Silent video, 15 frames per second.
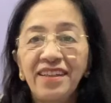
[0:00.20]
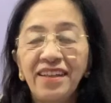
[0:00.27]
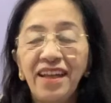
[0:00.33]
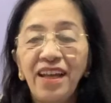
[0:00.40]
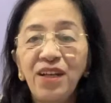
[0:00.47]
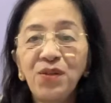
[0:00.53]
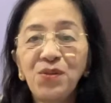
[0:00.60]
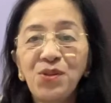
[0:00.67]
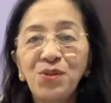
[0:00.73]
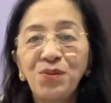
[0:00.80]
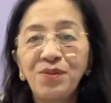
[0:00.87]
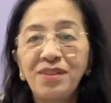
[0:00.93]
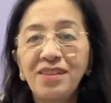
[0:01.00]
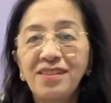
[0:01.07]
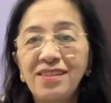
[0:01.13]
Hello
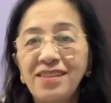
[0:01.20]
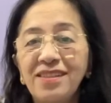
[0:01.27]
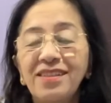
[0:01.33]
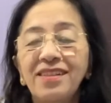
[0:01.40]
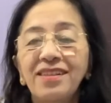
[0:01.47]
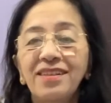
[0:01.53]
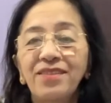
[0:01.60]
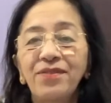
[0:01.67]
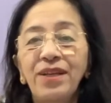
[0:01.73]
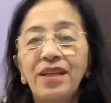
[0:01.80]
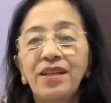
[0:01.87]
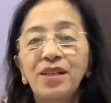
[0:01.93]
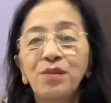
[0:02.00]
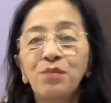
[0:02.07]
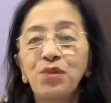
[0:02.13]
students,
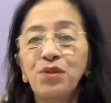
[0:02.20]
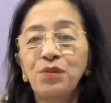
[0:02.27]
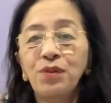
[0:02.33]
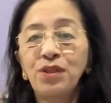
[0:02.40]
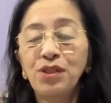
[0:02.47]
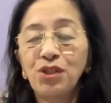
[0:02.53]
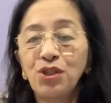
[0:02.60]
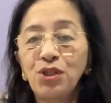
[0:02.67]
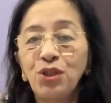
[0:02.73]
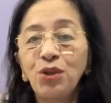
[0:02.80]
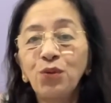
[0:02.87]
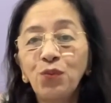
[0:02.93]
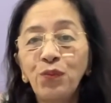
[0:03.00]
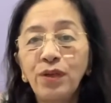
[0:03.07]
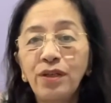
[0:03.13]
welcome to this
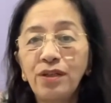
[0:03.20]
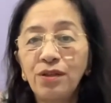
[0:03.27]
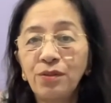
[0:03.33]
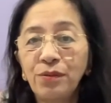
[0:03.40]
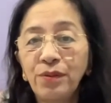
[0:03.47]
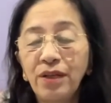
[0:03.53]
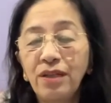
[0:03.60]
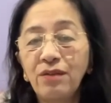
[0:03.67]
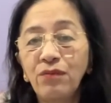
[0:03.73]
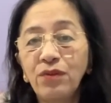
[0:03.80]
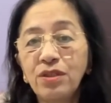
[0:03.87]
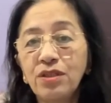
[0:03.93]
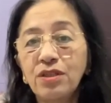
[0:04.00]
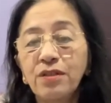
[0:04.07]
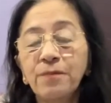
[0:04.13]
new video in
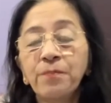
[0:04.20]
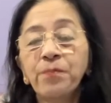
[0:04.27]
which